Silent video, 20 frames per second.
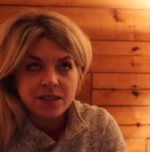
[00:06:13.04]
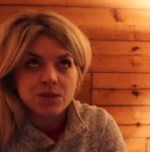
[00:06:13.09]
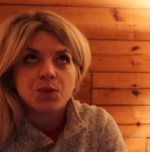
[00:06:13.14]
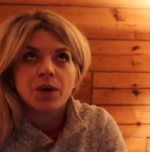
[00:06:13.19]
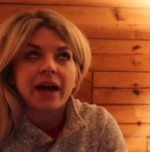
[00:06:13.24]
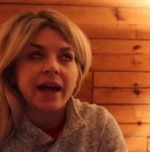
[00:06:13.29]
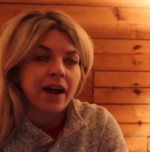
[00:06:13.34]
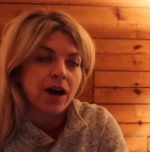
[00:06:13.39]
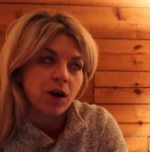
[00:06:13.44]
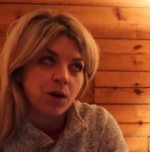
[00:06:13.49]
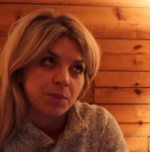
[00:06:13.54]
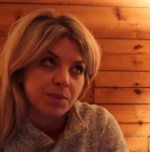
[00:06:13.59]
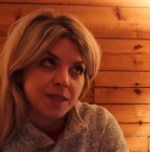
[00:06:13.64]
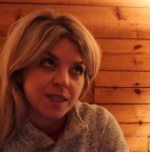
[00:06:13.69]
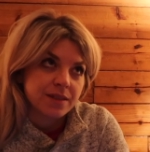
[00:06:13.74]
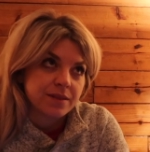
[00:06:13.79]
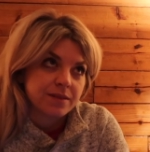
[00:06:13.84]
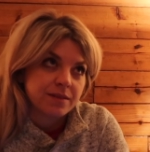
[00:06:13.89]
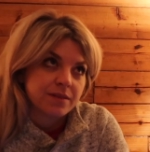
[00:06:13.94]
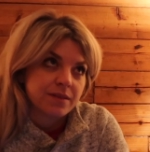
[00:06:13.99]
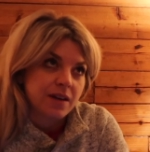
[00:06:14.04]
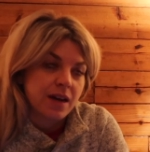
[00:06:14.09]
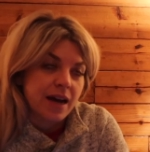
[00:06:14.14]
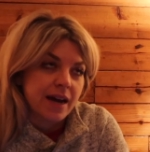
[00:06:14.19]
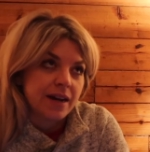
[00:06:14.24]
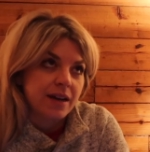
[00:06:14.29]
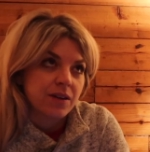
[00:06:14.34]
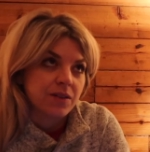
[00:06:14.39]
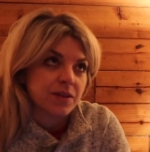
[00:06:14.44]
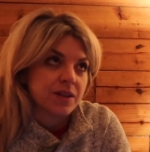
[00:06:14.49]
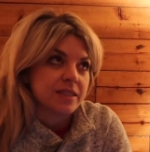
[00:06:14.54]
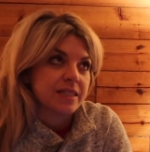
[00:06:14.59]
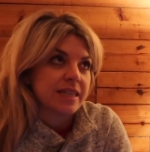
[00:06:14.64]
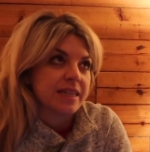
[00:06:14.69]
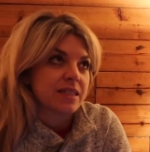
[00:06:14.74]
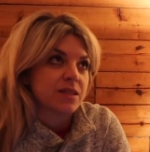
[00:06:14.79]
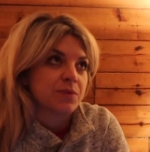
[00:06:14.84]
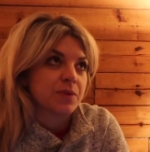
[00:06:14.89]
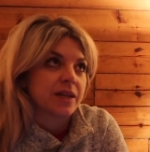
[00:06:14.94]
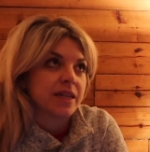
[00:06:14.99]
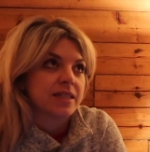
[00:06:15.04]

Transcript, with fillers: It's what I hoped. I don't want to say it's what